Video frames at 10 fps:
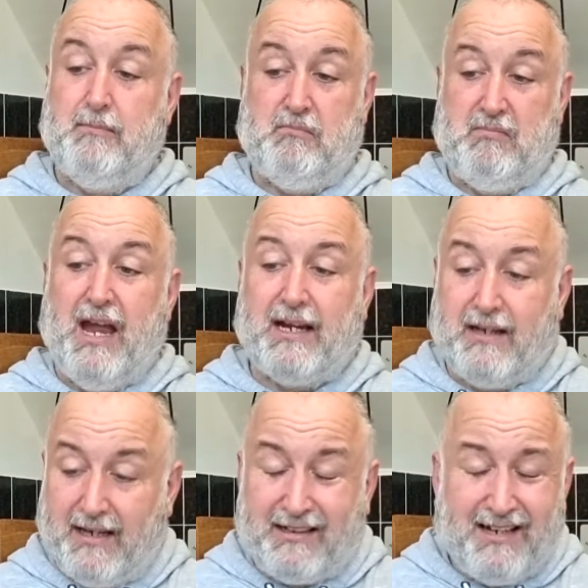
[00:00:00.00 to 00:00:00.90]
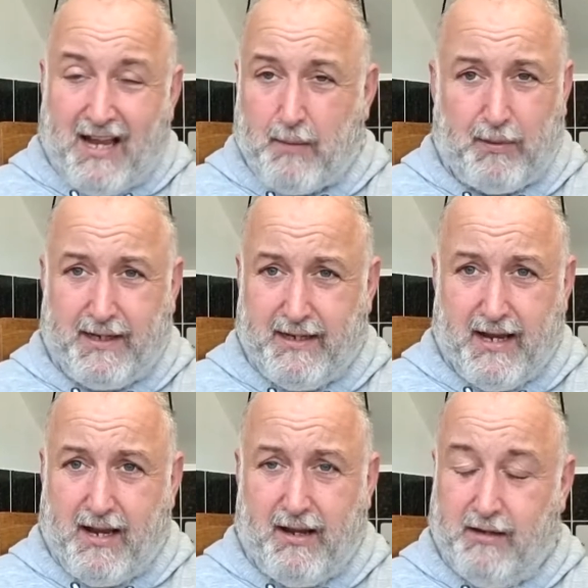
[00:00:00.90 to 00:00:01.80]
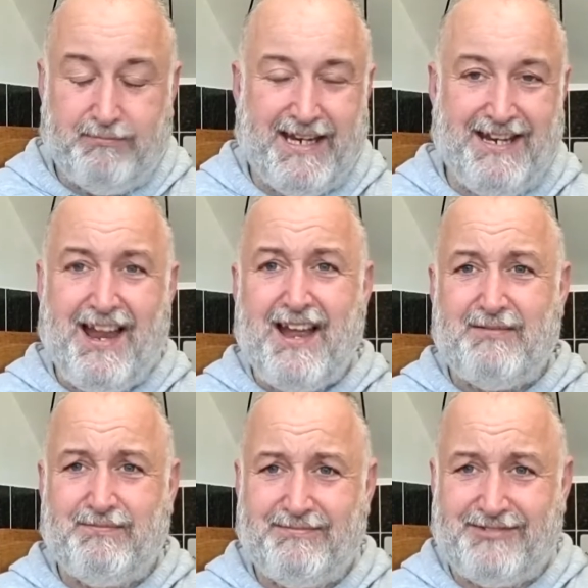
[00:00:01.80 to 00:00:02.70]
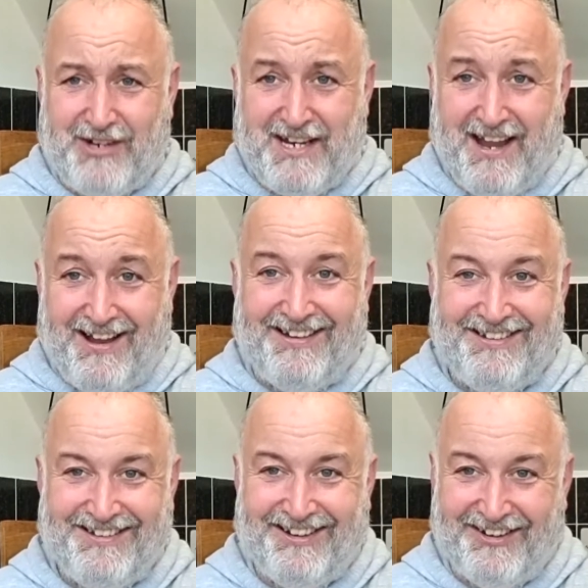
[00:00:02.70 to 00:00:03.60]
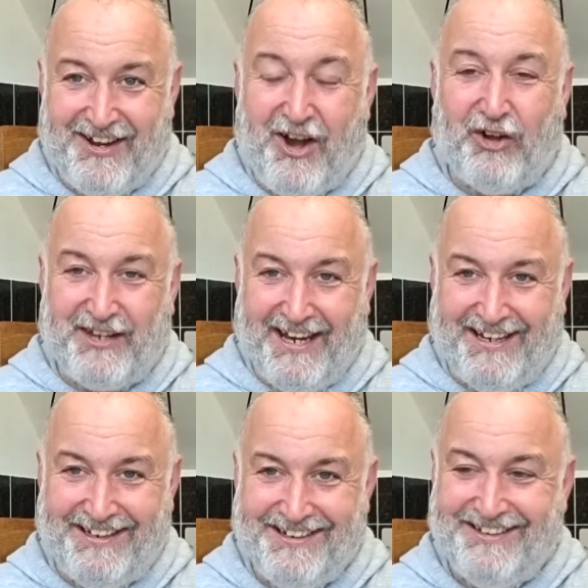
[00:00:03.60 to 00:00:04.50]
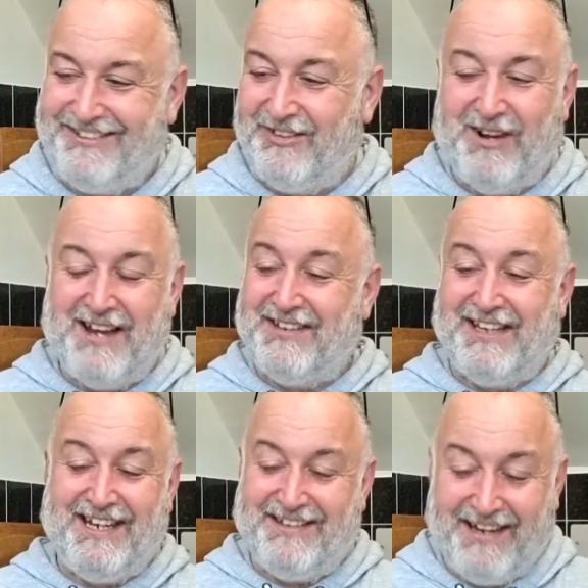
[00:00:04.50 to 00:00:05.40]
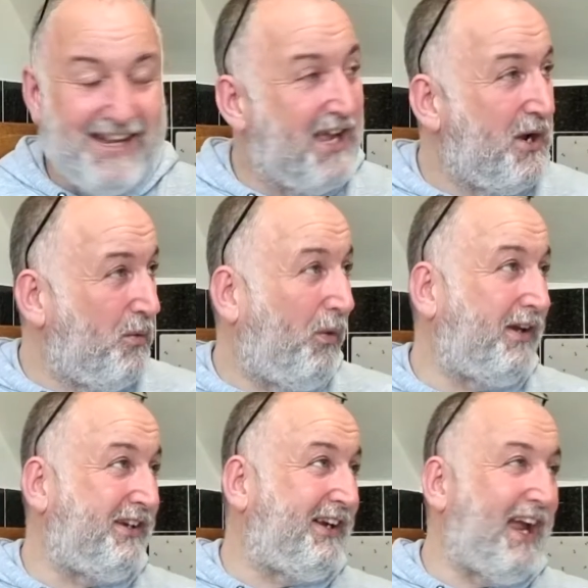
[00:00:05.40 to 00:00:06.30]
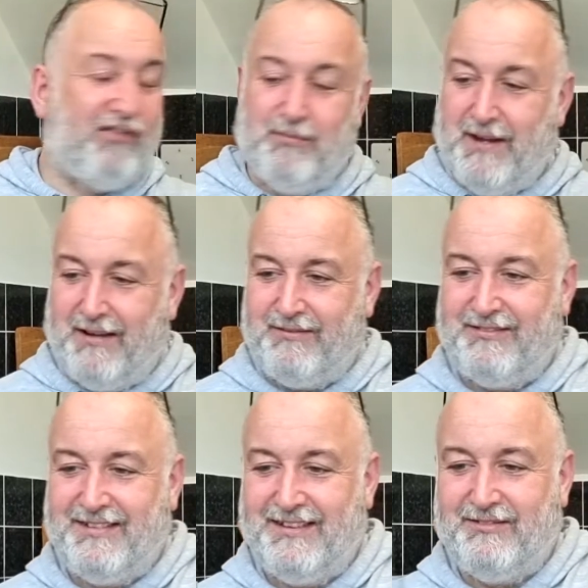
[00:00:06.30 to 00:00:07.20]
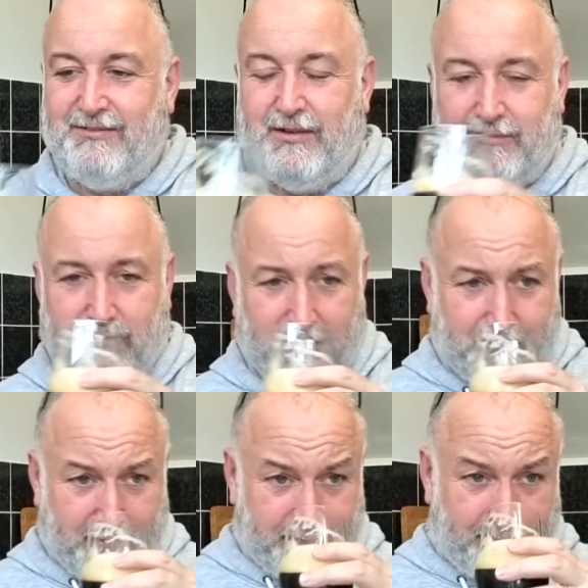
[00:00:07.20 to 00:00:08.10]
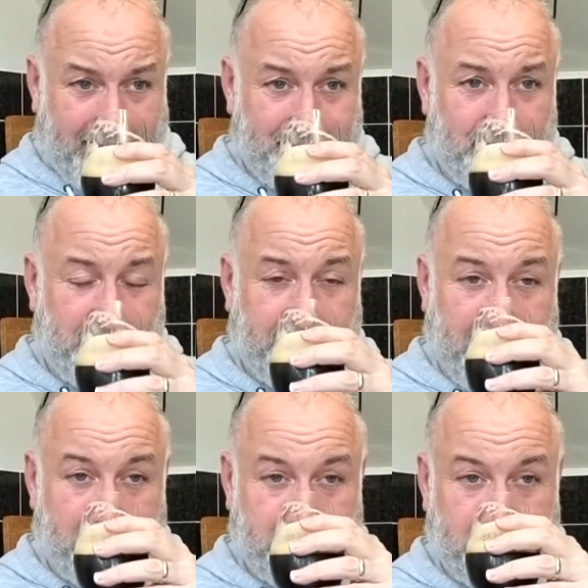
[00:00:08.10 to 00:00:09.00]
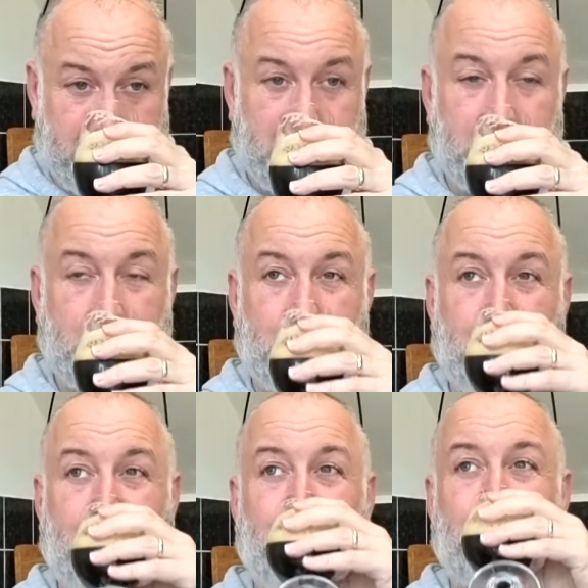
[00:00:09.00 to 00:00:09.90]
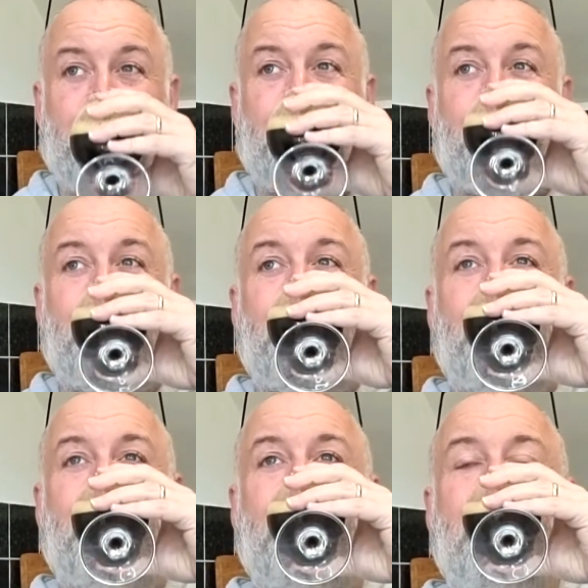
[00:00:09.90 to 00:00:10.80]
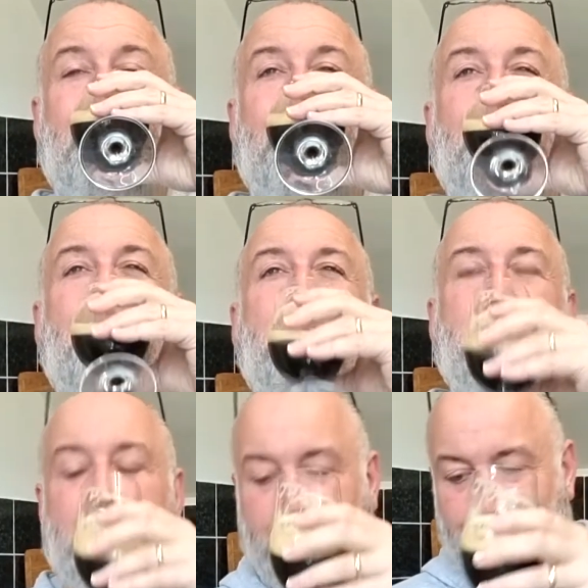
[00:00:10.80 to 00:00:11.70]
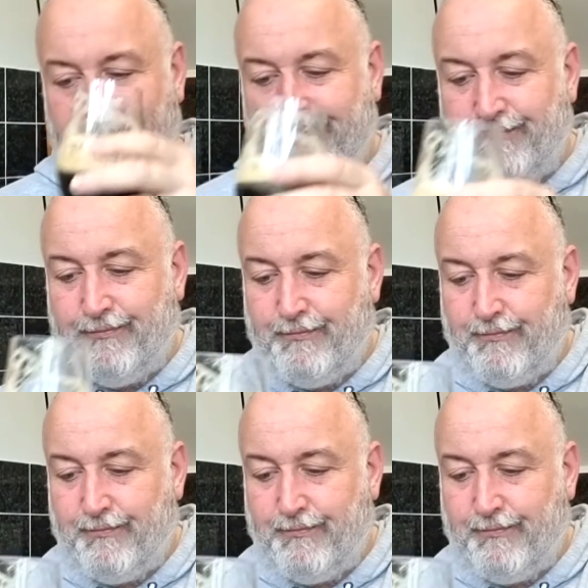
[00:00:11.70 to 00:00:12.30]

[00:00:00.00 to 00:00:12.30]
I could happily eat that, drink that on a hot day. Don't know why I said eat it. What do you get from that? What flavours do you get? Same as you, maybe a little bit of dark chocolate.